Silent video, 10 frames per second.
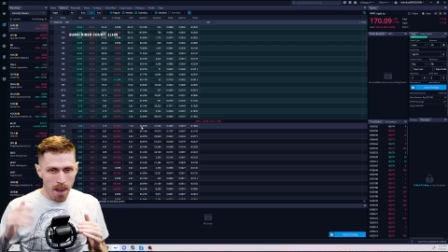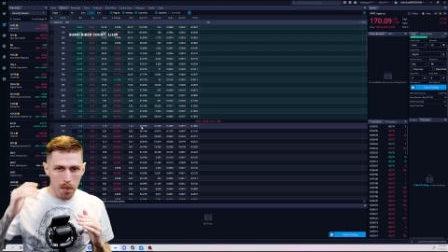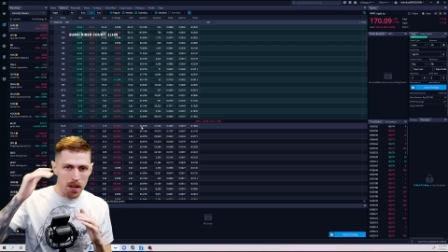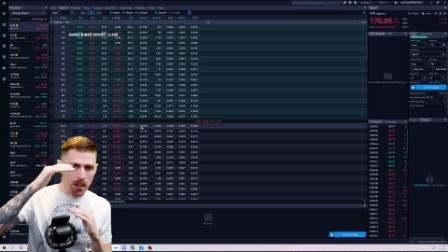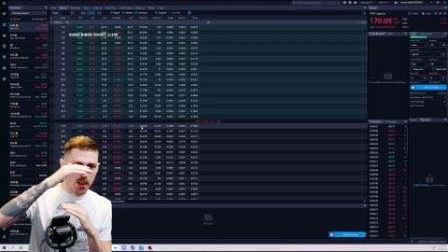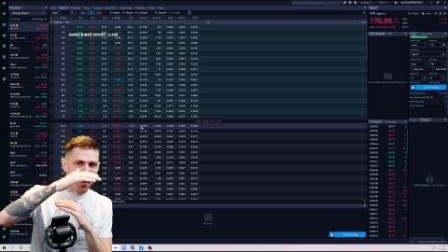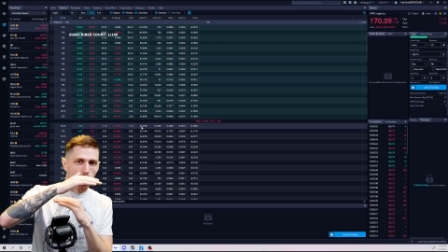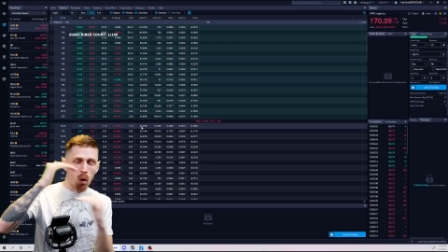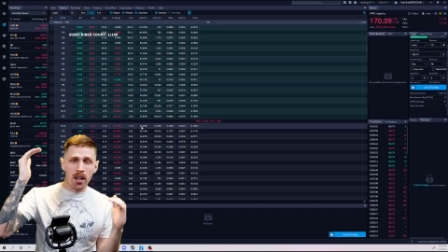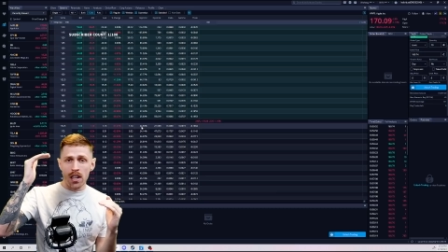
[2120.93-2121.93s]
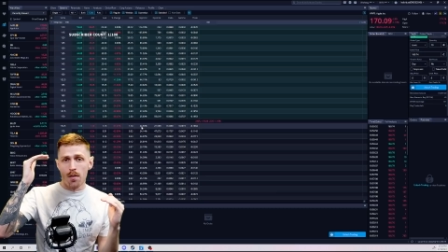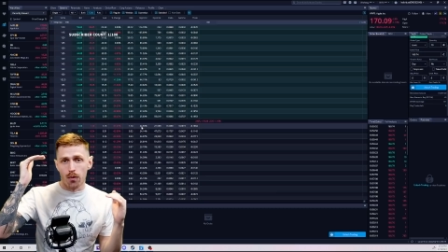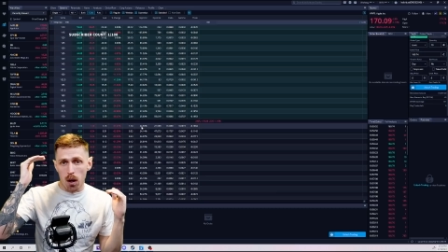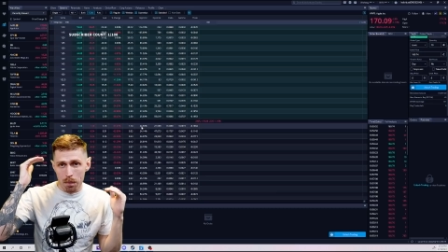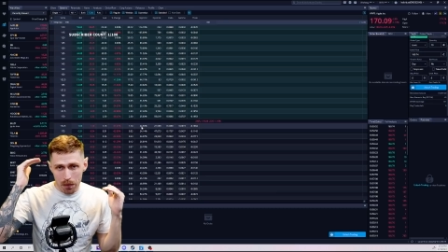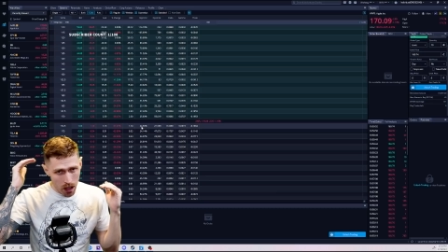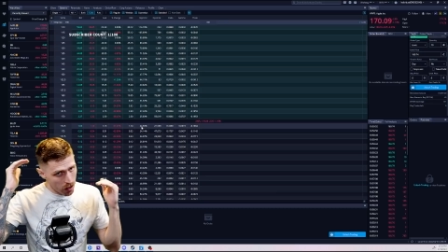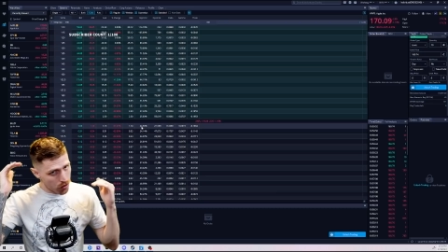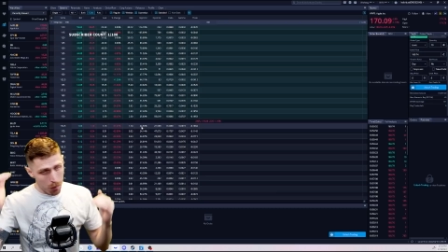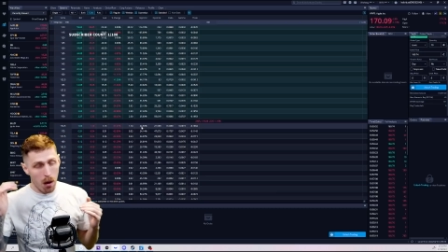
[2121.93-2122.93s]
meaning that 1 year from
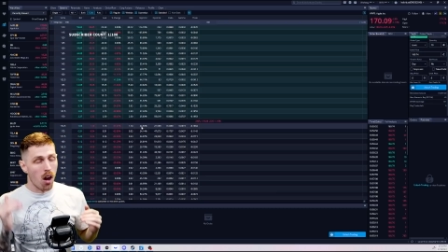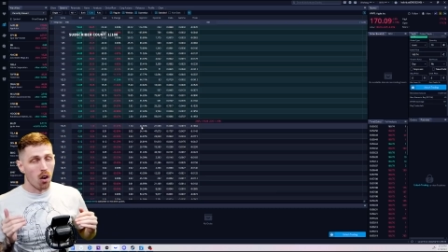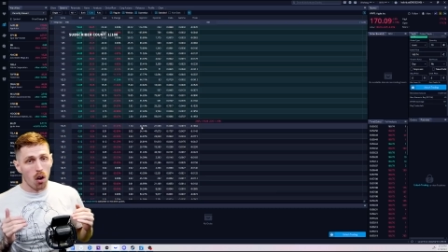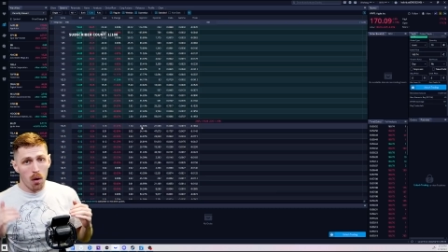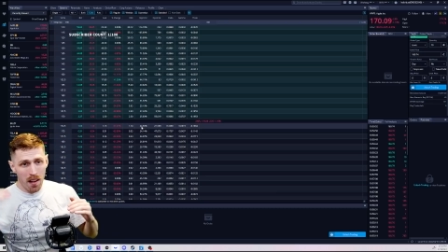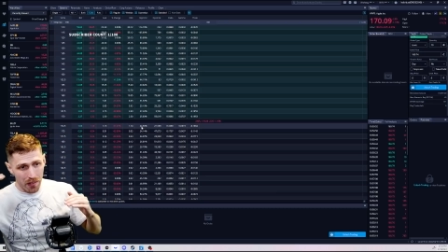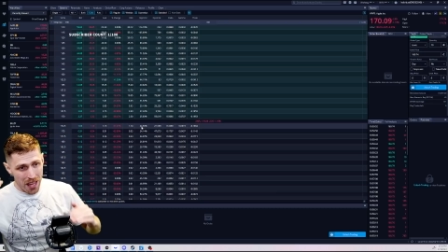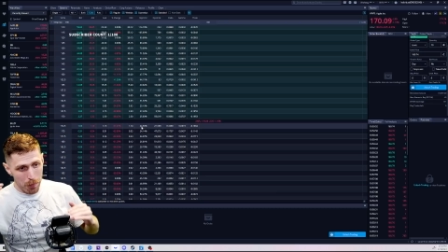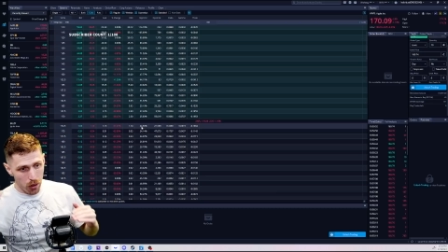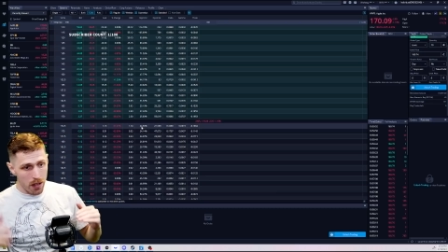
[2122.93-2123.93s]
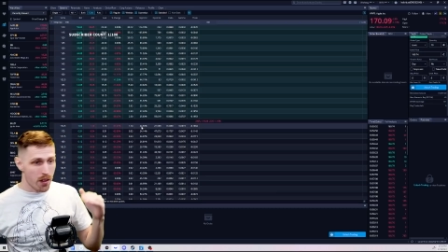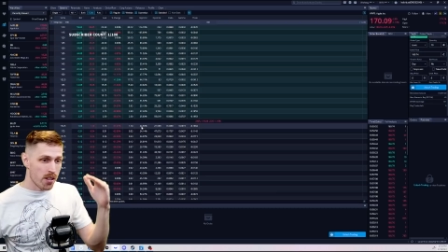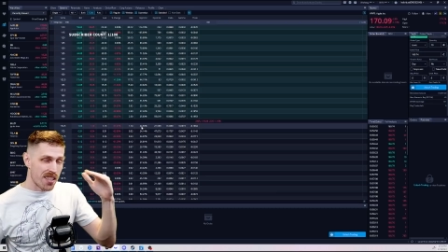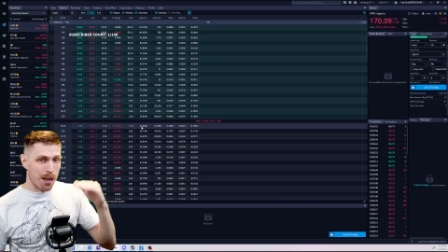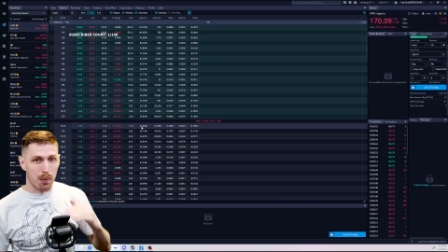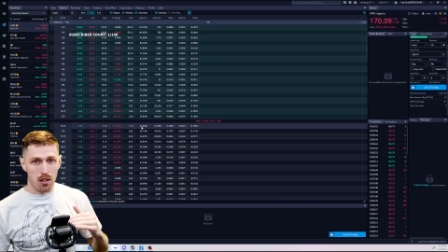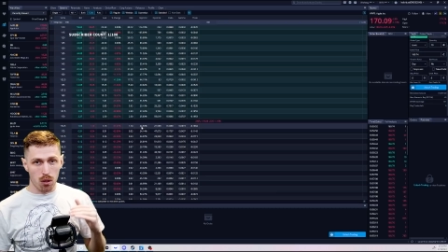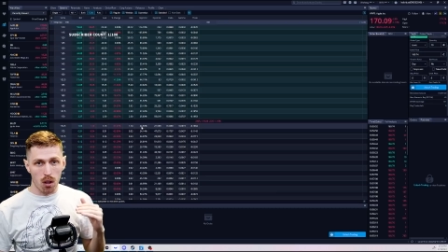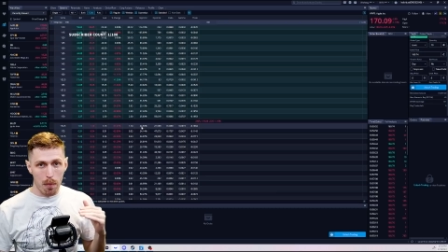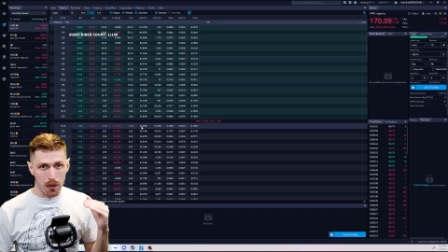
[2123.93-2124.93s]
tomorrow, they believe that the stock price will
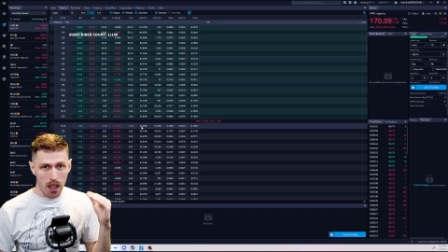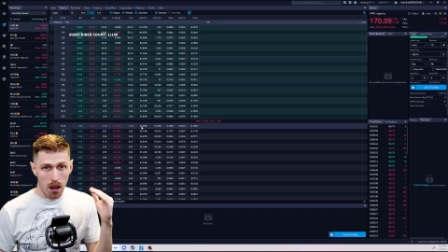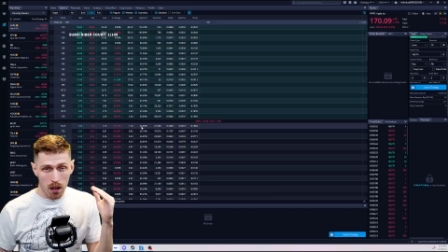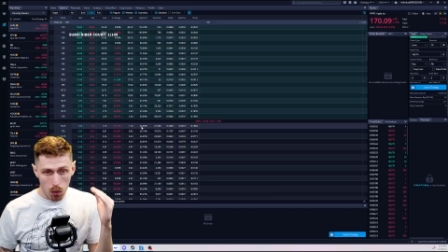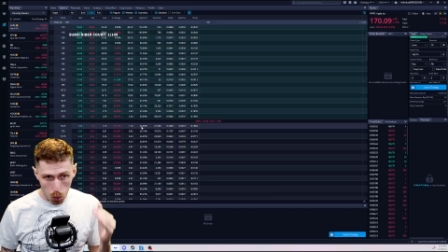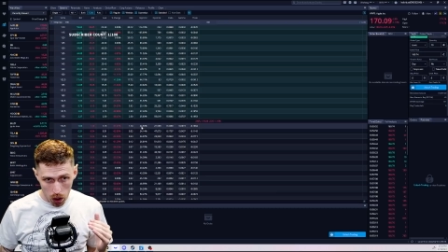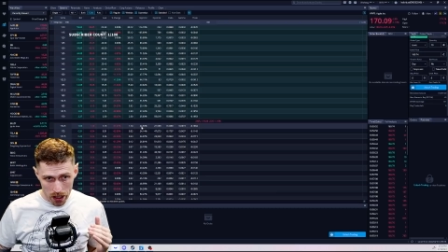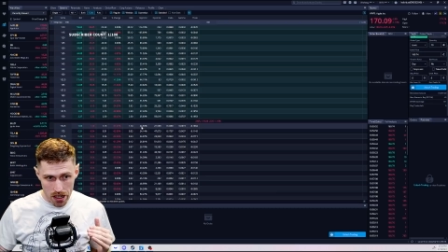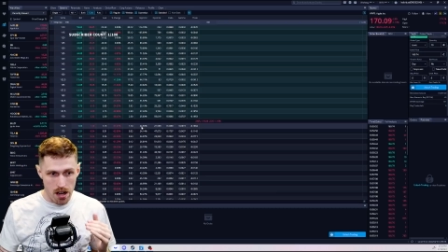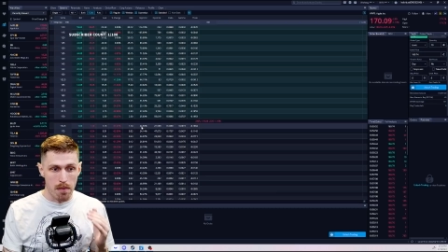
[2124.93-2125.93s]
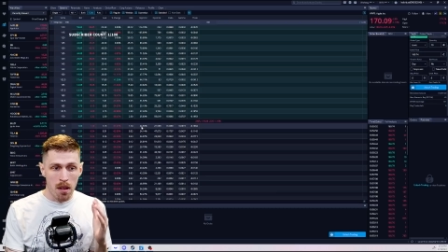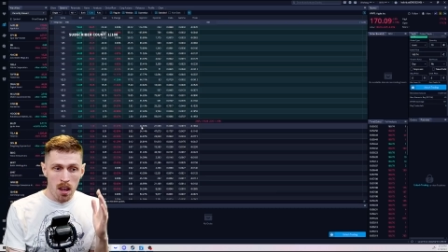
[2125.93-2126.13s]
go up or down 1 year.